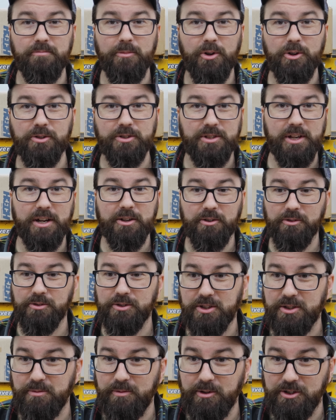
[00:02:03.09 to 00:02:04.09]
motorcycle
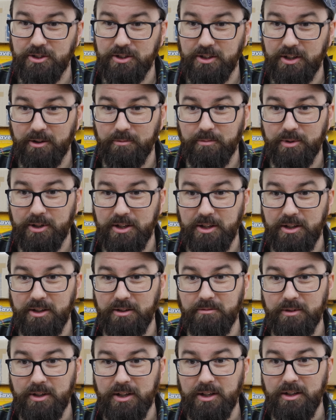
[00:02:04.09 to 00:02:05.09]
suspension
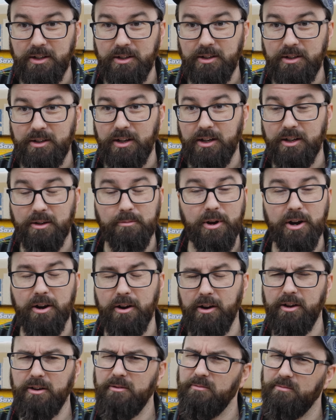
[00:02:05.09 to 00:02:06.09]
company in
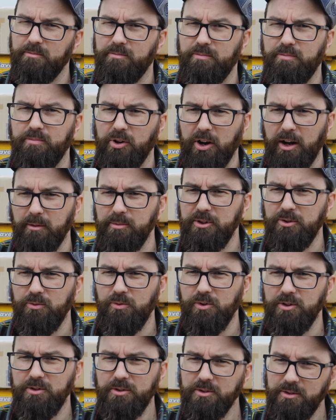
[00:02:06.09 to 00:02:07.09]
America and probably the
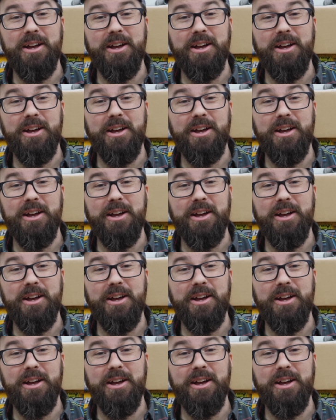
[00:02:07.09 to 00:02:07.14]
world.